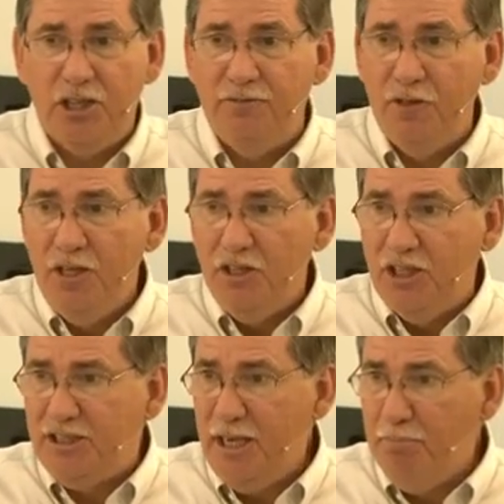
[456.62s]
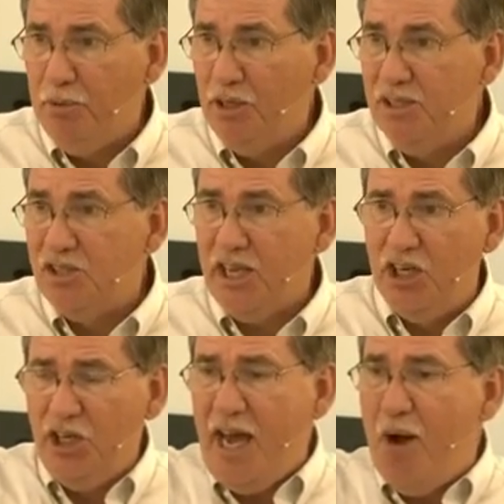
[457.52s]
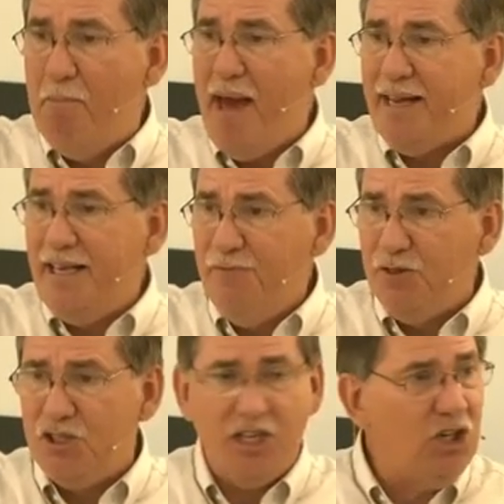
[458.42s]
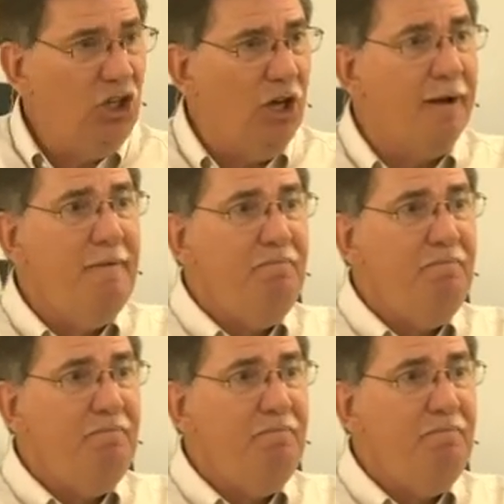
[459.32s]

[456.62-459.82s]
of the temple and said, Look how magnificent. Look,